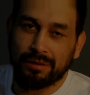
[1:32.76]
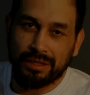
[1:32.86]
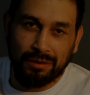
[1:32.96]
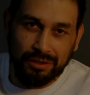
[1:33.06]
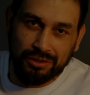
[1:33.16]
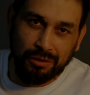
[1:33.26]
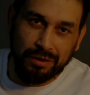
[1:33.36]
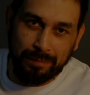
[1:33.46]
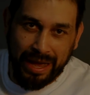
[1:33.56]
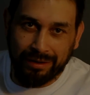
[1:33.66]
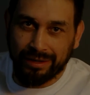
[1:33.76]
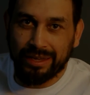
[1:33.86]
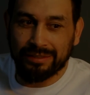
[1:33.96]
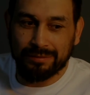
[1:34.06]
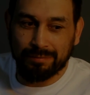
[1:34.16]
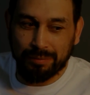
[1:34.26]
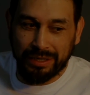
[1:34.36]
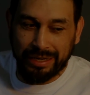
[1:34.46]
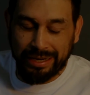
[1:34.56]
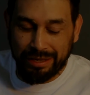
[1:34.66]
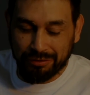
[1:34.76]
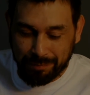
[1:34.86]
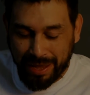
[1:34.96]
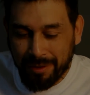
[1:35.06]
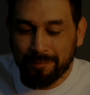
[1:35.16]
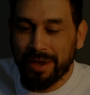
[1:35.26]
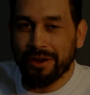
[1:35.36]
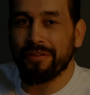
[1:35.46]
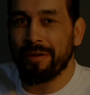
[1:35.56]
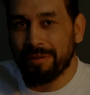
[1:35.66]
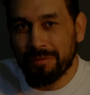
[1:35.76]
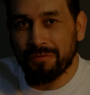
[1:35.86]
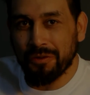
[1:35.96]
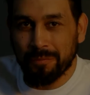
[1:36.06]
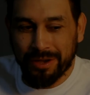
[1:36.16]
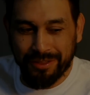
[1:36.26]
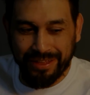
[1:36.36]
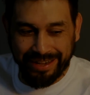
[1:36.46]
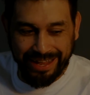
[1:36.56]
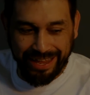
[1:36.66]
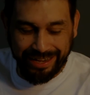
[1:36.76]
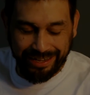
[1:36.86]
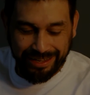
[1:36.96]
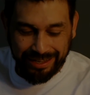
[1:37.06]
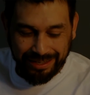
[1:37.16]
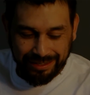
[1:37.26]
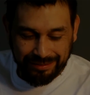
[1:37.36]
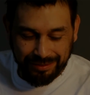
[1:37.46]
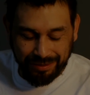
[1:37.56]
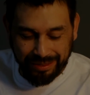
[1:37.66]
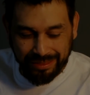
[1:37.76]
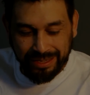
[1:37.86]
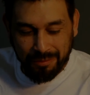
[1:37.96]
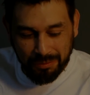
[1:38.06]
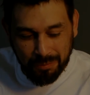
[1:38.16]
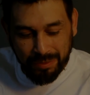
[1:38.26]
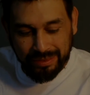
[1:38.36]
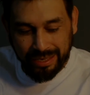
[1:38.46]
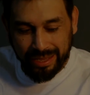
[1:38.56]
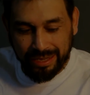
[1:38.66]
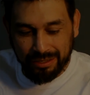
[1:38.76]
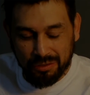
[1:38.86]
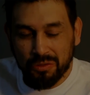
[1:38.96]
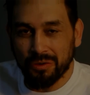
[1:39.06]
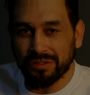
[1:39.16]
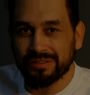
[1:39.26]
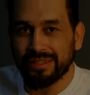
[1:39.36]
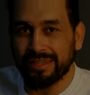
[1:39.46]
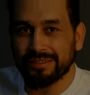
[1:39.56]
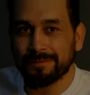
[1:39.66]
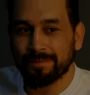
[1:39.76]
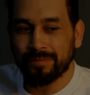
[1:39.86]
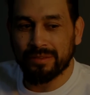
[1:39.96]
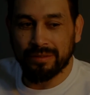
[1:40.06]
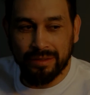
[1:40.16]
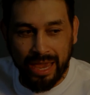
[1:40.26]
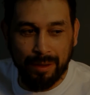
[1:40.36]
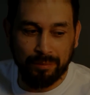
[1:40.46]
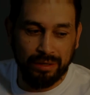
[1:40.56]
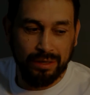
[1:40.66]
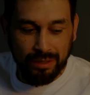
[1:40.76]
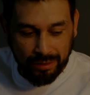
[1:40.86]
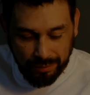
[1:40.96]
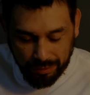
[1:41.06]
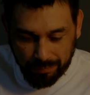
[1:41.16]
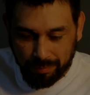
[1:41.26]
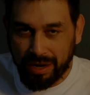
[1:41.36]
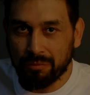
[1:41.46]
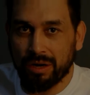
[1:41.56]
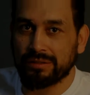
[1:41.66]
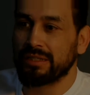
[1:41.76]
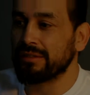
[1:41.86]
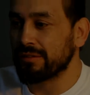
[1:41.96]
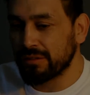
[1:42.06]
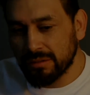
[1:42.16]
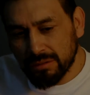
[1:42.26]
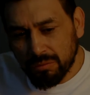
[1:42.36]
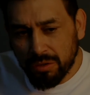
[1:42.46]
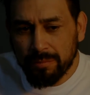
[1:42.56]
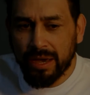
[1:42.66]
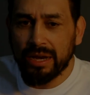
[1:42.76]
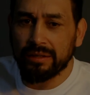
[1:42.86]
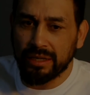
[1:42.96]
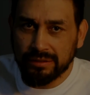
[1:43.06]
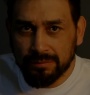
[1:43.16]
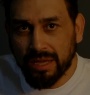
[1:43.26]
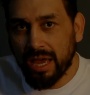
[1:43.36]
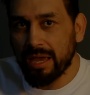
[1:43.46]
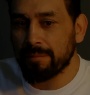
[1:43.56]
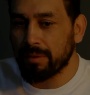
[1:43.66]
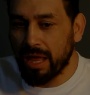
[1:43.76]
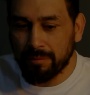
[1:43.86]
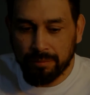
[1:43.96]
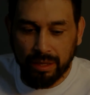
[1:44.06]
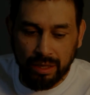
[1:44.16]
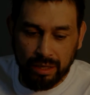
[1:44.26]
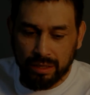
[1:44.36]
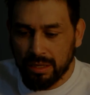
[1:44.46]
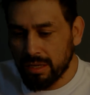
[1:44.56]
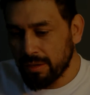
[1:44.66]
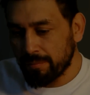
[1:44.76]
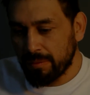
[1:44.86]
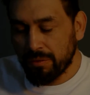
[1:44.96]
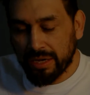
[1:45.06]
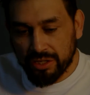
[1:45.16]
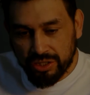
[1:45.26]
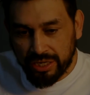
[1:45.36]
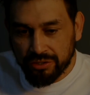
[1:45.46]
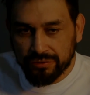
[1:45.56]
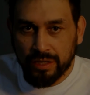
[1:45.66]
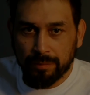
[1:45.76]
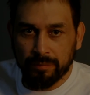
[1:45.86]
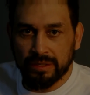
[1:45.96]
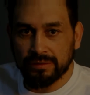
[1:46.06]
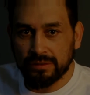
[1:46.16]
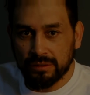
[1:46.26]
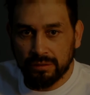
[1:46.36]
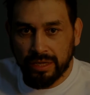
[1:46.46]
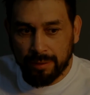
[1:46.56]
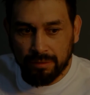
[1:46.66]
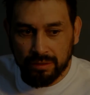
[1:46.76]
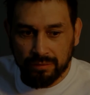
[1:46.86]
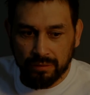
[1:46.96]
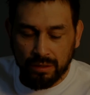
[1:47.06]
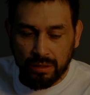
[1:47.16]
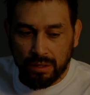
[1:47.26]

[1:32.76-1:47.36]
it only showed a pound less, but it was a pound better. That made me feel better that night. So I think I went to bed that night at 236, happy. You know, Brad walks in and says, you know, don't worry about it, take some time, blah blah blah, maybe we got to change your supplements, you know, and gave me this,